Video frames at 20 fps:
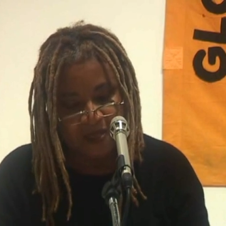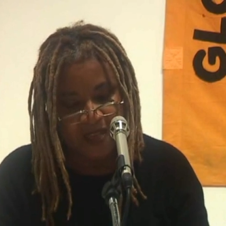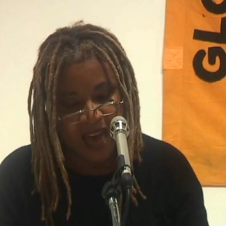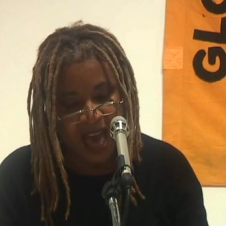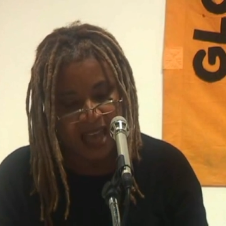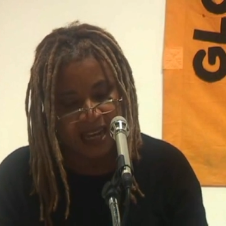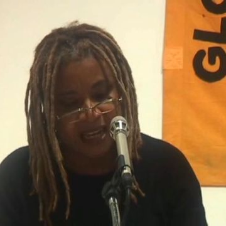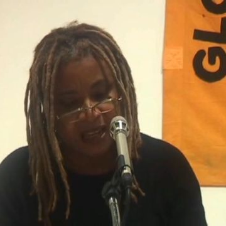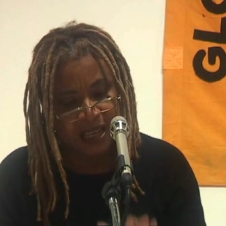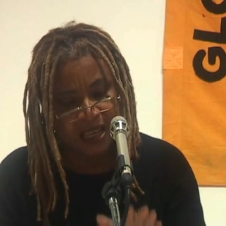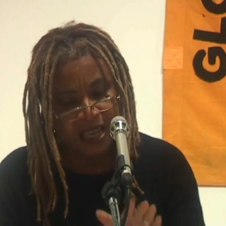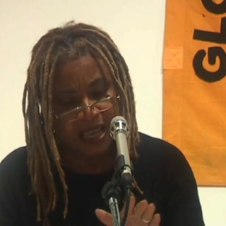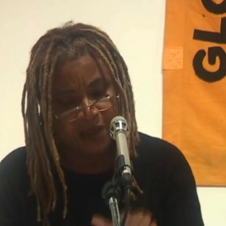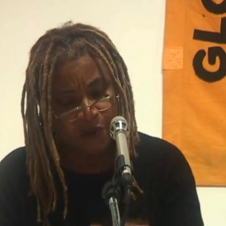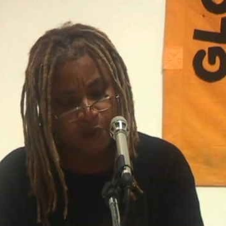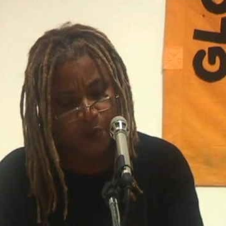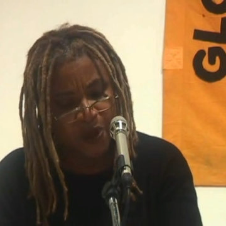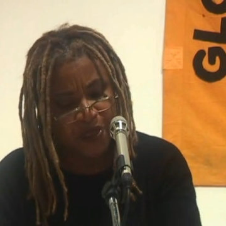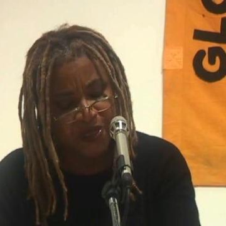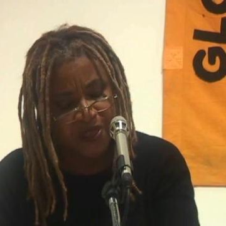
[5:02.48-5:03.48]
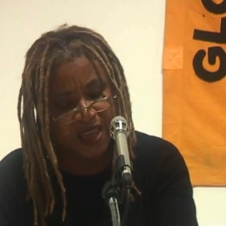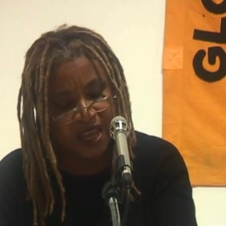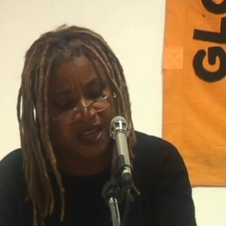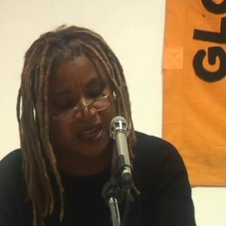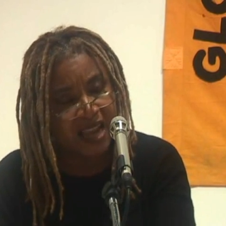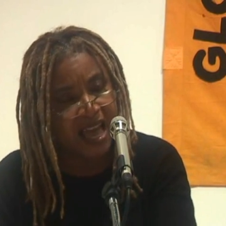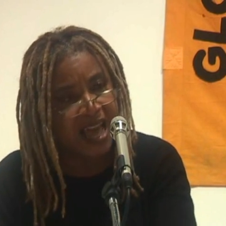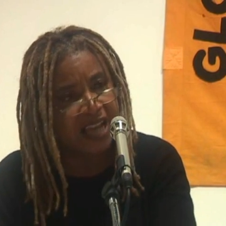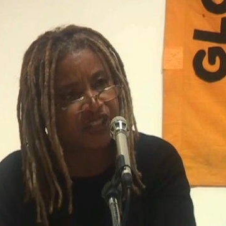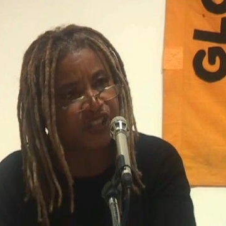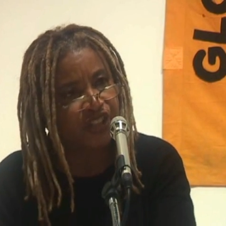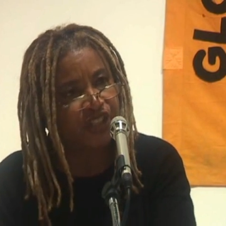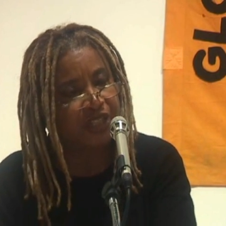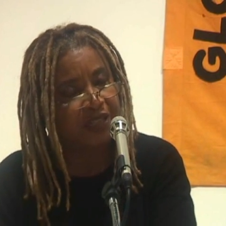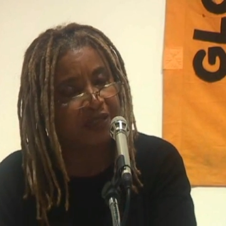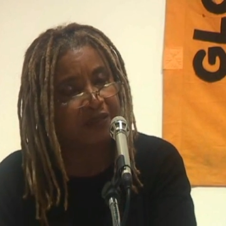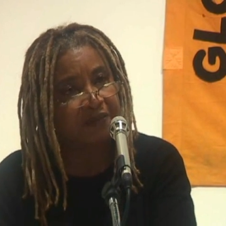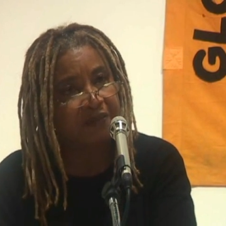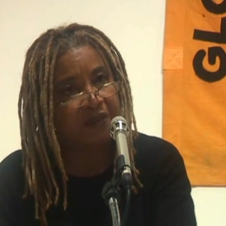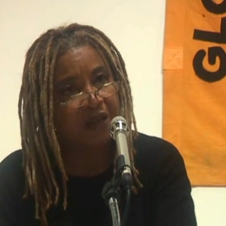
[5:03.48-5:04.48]
that with the
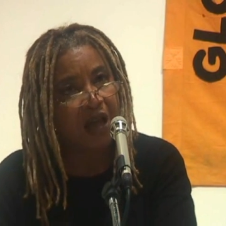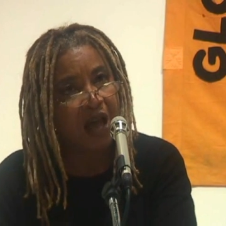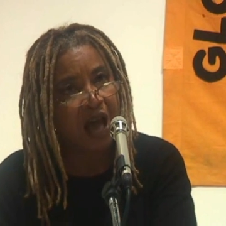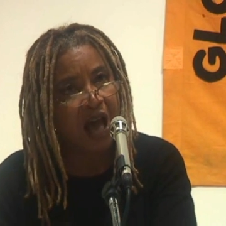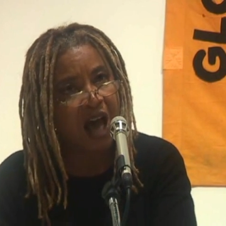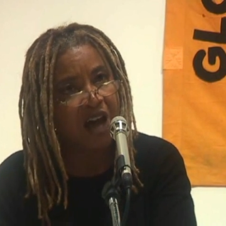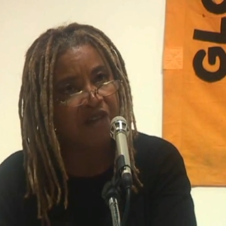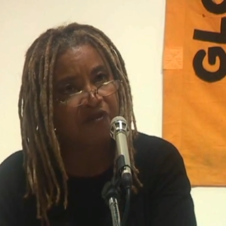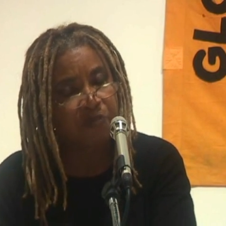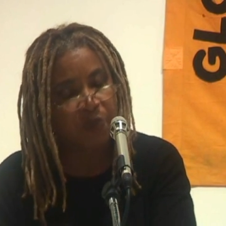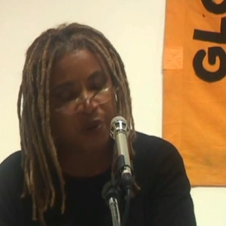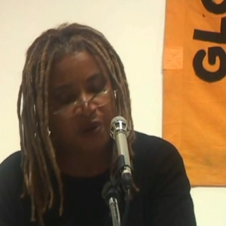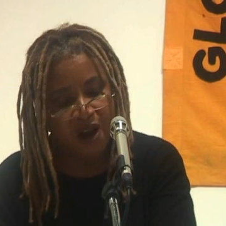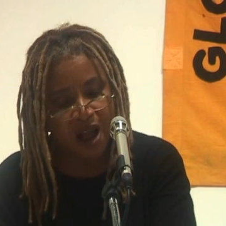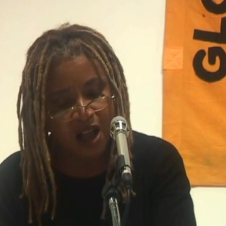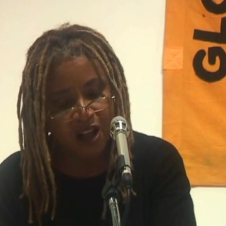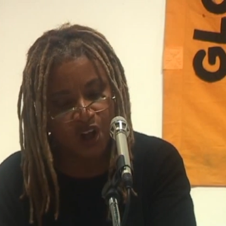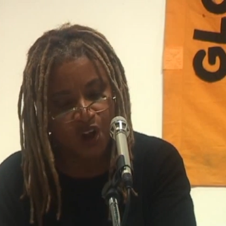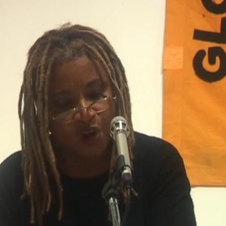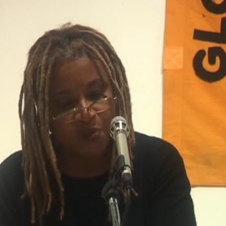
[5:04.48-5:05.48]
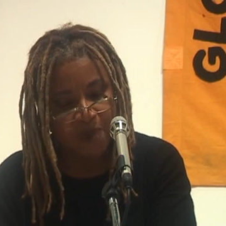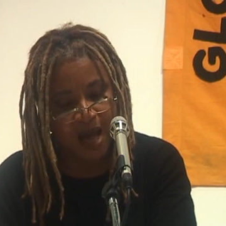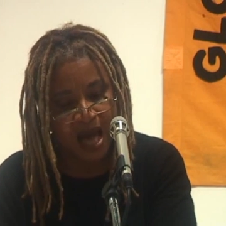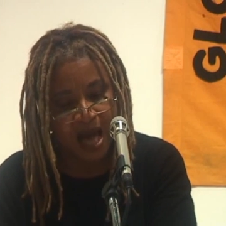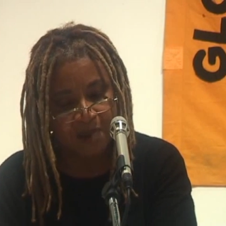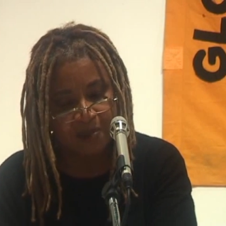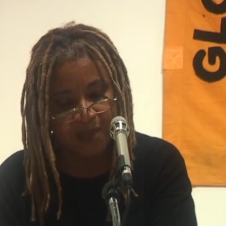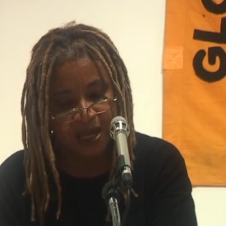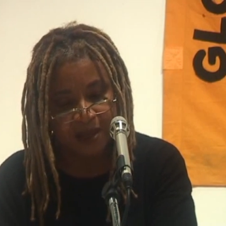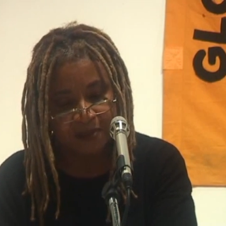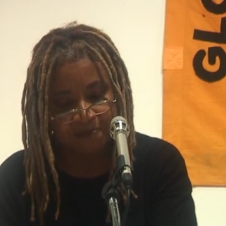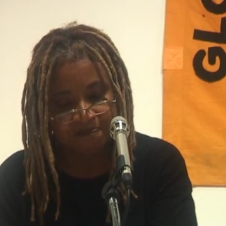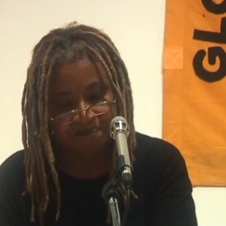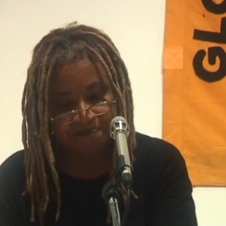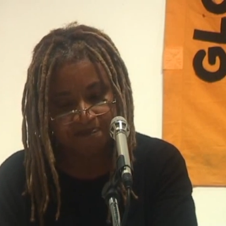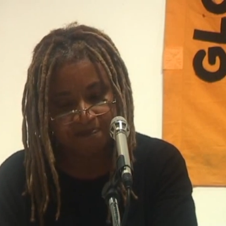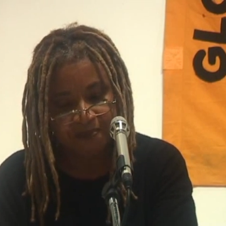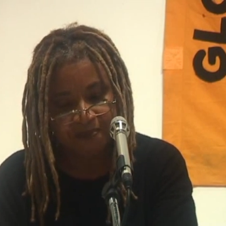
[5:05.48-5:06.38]
election of Barack Obama,